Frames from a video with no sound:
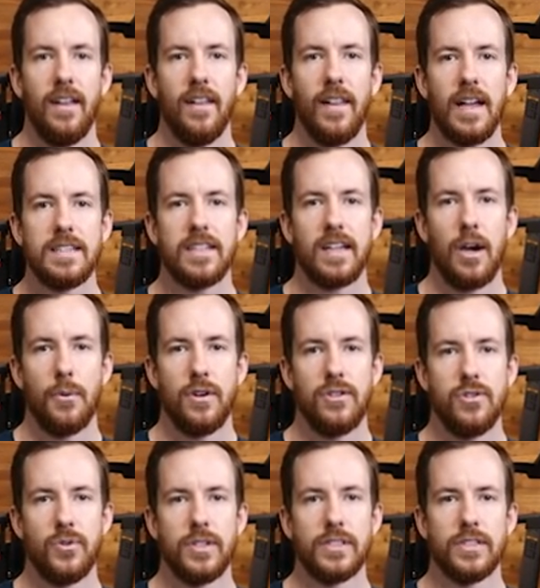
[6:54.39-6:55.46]
Last thing I want to
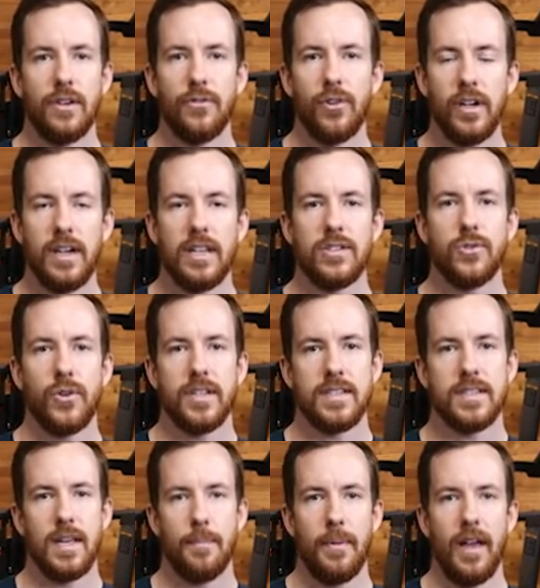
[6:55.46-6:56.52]
do is suffer any sort of
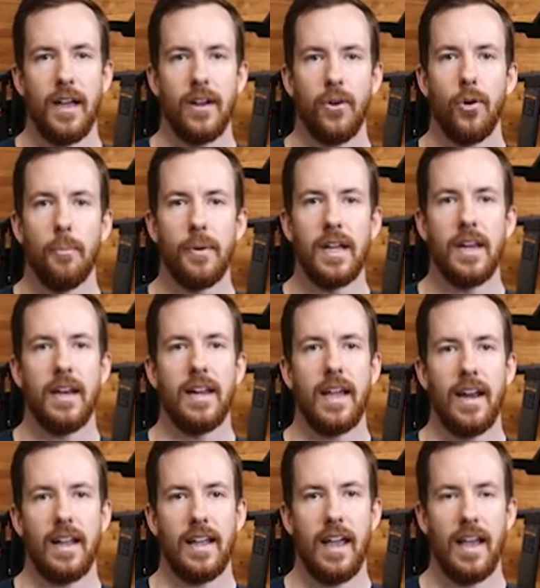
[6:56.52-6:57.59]
setback or be in any
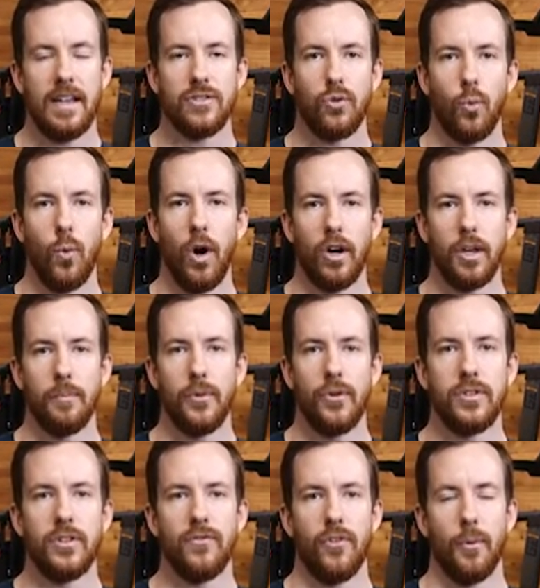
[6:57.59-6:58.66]
kind of cast or walking
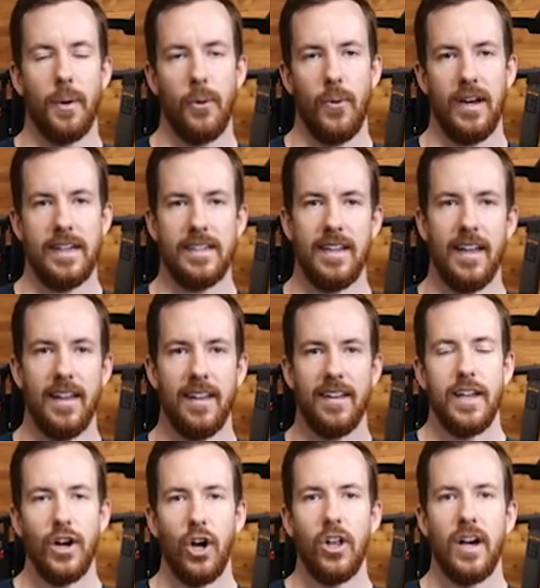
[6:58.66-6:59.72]
boot for my wedding day.
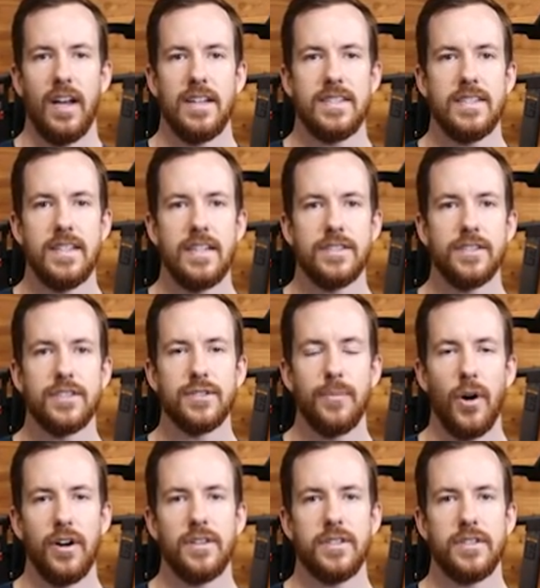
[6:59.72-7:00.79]
In all honesty, it's the
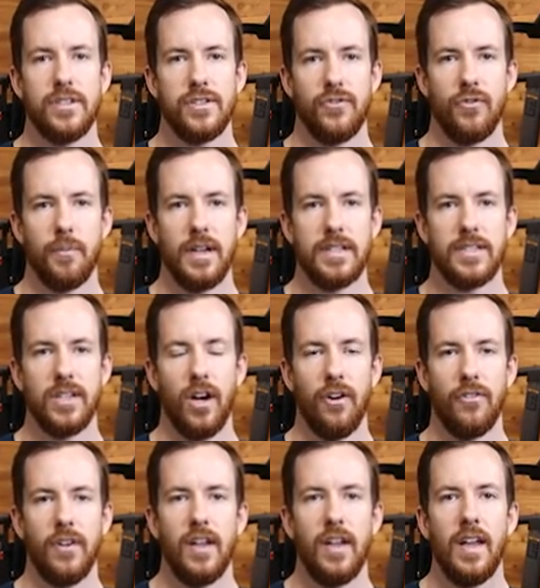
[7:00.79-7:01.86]
smartest decision for
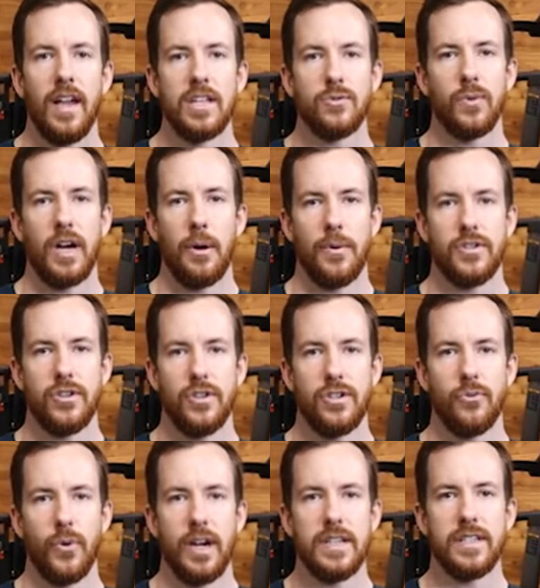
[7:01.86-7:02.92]
myself, as when I return to
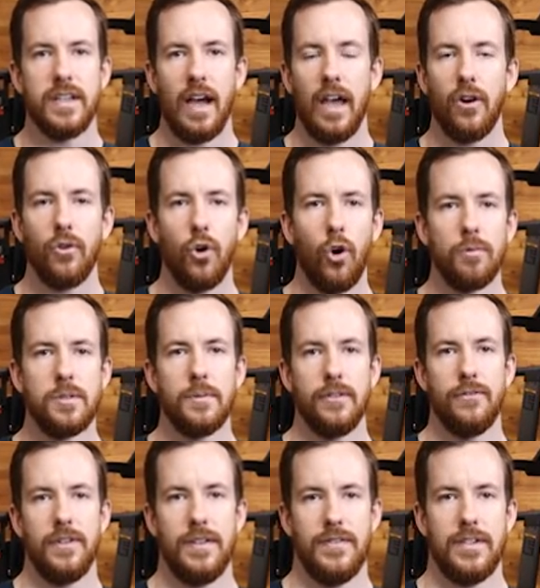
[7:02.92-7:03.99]
racing, I don't hope to be
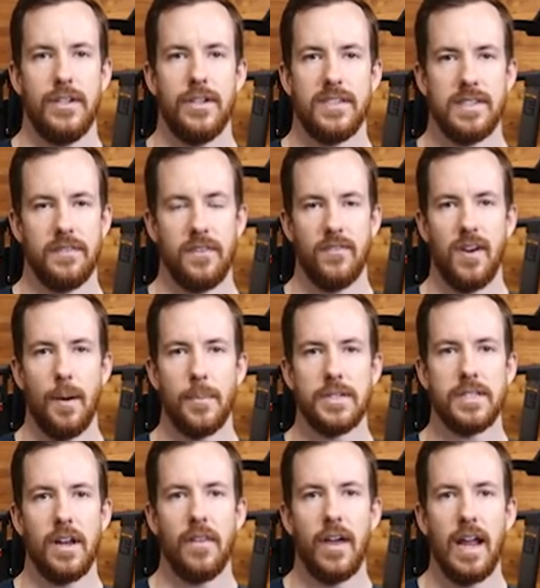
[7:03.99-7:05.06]
50 or
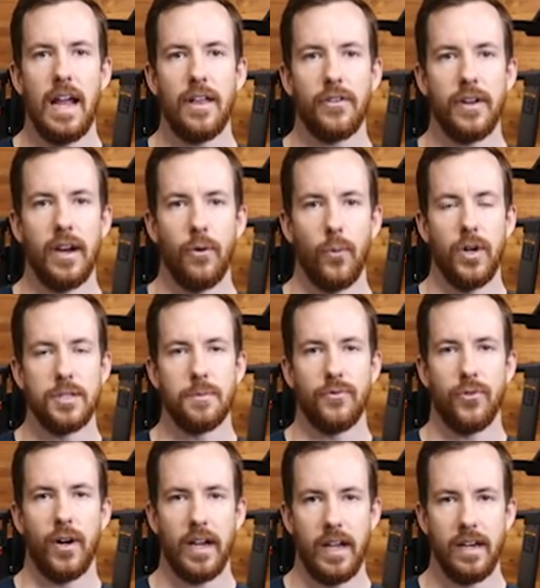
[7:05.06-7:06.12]
75% of the athlete I was
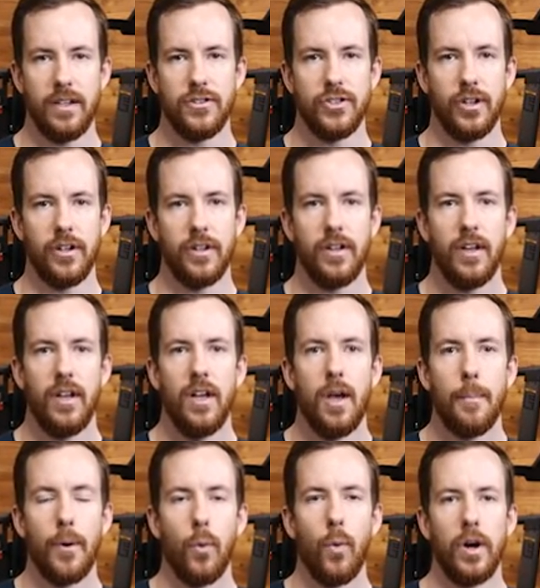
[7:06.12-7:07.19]
before I got injured,
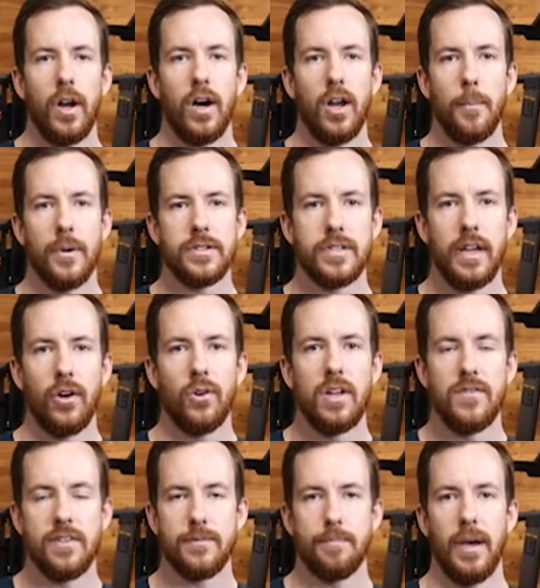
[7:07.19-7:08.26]
but 100% or
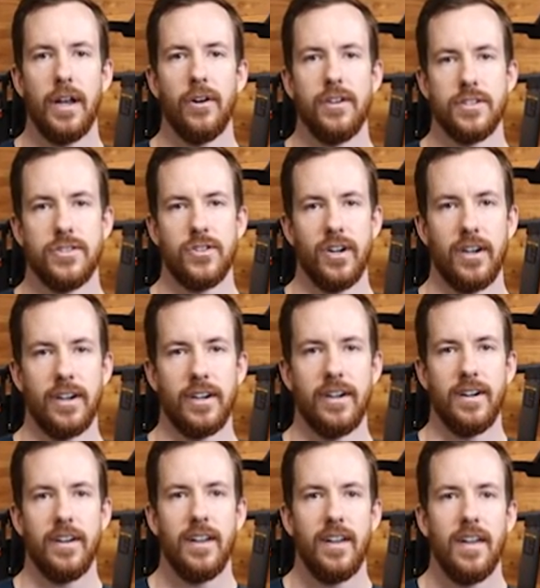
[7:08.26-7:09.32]
even better and stronger.